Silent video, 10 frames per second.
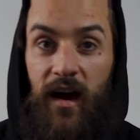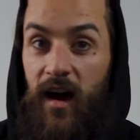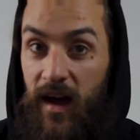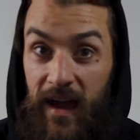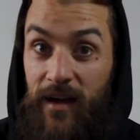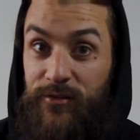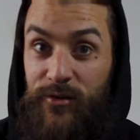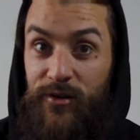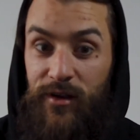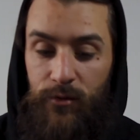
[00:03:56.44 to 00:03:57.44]
I have
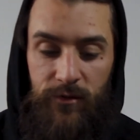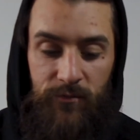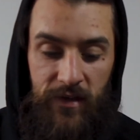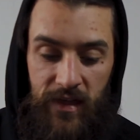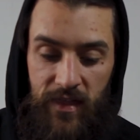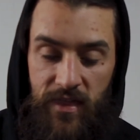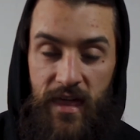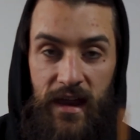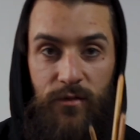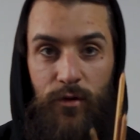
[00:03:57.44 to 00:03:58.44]
to agree with him.
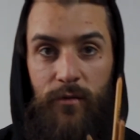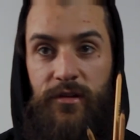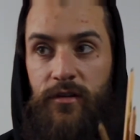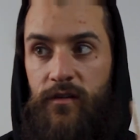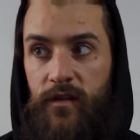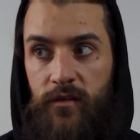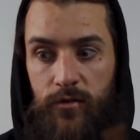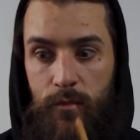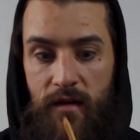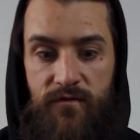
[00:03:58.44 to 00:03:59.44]
That is why I've been using these
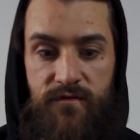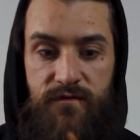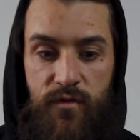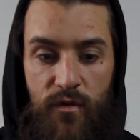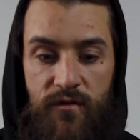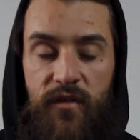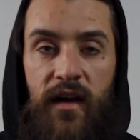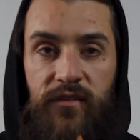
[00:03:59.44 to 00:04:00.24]
for about 4 or 5